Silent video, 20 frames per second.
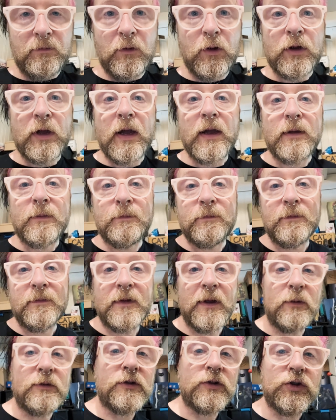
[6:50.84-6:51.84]
Okay,
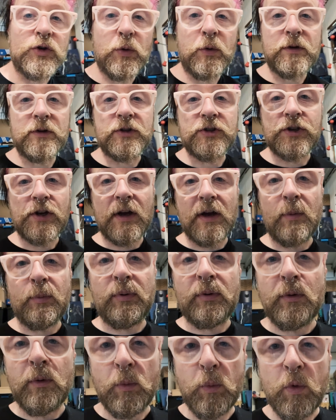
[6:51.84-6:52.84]
that was a short and
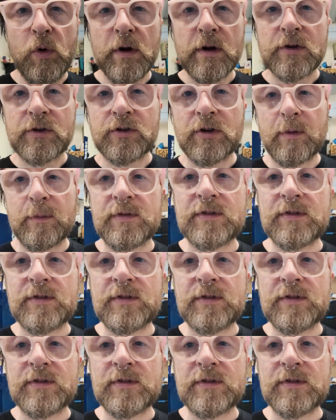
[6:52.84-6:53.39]
sharp workshop